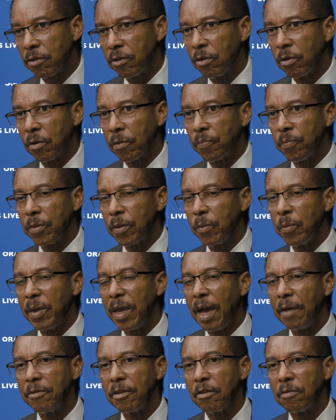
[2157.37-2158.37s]
look, we
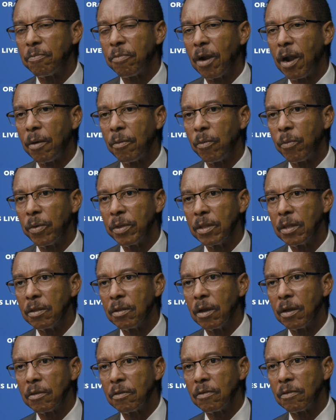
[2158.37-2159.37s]
have this problem with the
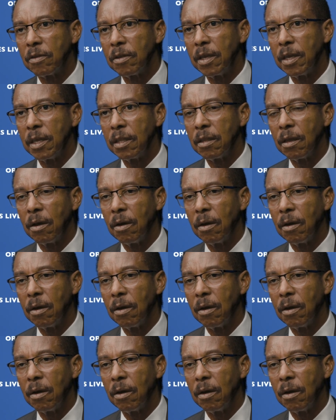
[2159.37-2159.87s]
Dutch state.